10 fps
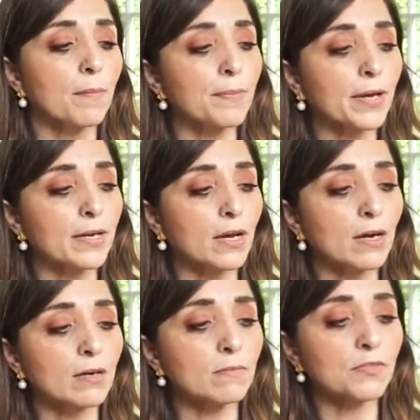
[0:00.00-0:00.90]

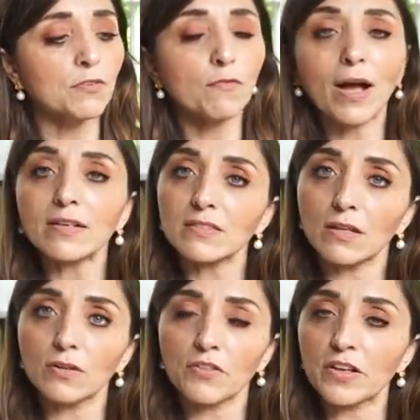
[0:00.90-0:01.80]
but the flax
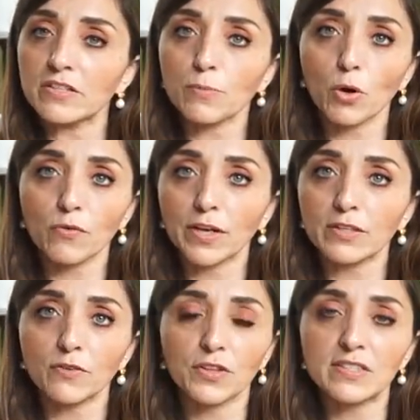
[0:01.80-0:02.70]
color I think is
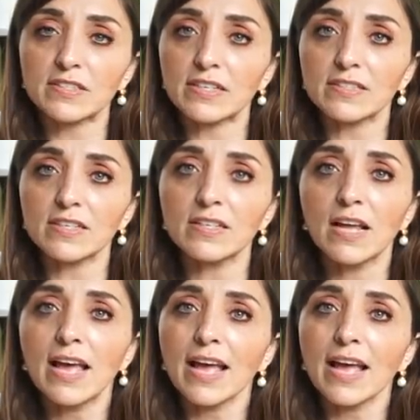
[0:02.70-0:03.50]
perfect for this season.